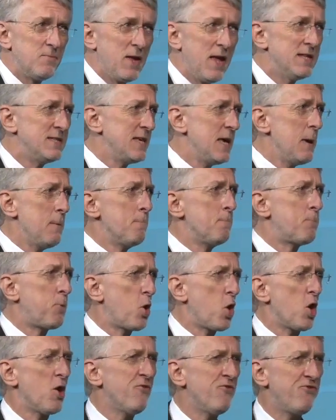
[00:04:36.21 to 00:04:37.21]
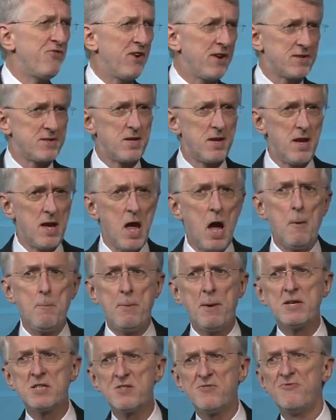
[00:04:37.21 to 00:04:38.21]
It's imperfect.
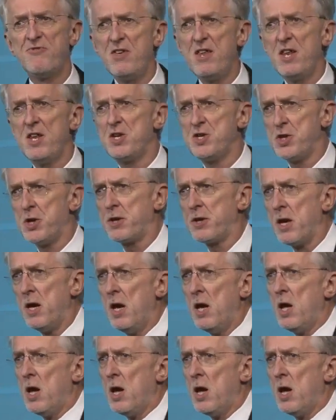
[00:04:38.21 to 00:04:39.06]
Help us finish it.